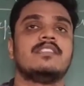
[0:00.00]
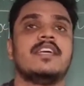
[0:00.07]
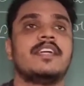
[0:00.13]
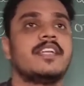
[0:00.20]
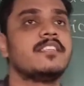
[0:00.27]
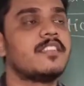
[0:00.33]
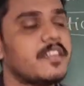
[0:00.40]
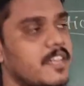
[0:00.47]
then it
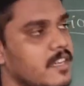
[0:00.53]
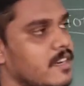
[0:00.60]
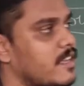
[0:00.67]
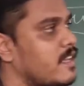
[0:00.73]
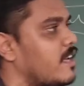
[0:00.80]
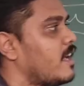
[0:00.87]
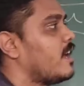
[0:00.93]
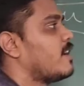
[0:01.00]
is
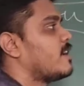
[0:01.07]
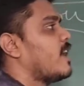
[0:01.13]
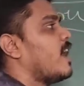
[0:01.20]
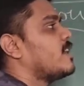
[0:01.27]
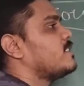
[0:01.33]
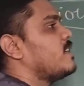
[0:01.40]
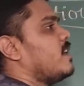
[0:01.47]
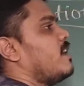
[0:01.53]
written,
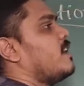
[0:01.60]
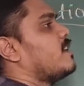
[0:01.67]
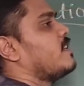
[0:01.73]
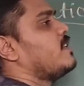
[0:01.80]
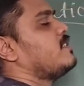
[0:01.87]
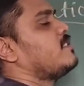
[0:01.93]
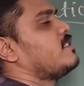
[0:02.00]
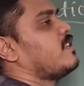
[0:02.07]
Raja
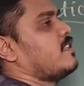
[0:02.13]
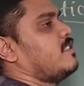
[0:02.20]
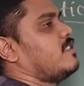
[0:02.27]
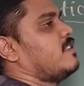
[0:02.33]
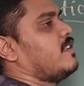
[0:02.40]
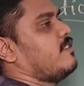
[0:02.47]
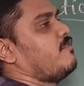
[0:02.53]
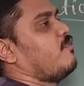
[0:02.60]

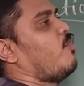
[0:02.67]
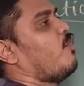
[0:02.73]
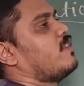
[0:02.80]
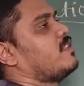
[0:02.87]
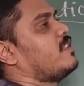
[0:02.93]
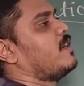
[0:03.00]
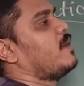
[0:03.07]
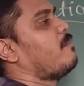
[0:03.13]
Harishchandra
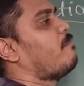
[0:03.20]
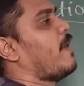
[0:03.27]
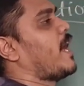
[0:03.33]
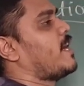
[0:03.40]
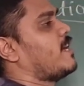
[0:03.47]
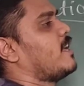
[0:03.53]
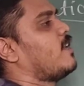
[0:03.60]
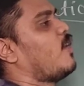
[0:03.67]
won the
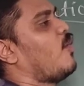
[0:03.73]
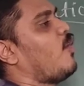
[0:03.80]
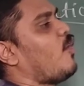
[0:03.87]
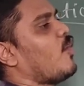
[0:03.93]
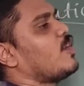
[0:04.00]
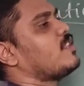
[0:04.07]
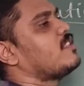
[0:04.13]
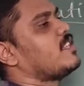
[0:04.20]
battle
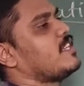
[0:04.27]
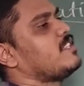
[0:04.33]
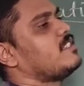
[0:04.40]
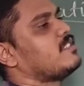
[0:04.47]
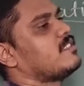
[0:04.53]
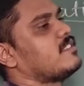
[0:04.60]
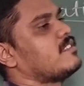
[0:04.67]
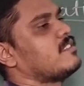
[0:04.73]
on this
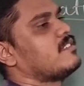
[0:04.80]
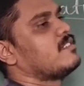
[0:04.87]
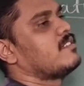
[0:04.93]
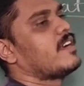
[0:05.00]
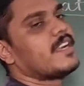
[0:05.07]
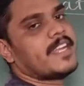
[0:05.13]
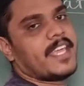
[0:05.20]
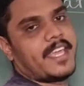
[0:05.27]

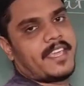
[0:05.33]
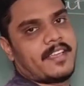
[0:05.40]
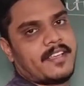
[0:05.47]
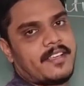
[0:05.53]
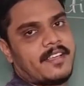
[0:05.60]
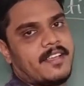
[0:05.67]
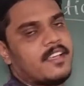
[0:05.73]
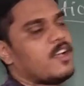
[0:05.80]
day
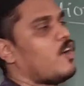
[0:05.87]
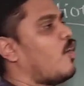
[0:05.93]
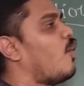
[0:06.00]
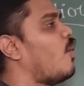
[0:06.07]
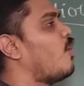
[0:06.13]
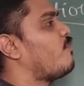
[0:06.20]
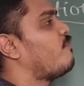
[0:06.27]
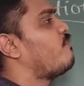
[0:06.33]

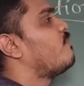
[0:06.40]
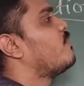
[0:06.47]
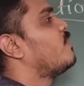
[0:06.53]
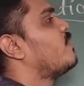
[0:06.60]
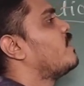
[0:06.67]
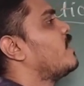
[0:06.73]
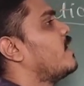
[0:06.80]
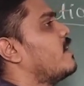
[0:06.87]
of
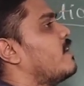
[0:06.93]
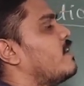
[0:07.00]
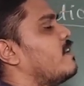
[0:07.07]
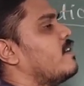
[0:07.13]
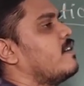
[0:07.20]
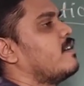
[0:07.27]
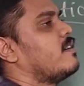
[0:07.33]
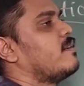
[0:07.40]

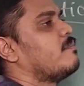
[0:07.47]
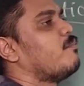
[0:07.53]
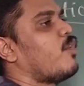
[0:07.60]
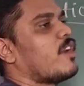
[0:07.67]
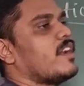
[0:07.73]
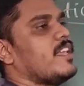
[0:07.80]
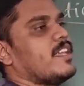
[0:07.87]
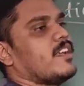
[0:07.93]

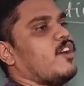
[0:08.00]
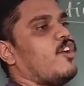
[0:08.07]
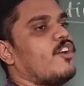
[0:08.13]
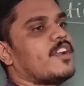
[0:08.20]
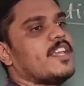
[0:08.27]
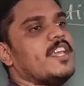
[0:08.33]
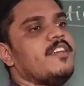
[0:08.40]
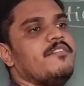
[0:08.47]
morning
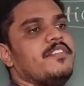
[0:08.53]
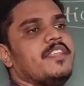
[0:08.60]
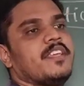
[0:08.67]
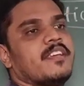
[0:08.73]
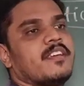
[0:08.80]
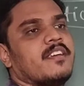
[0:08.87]
or evening.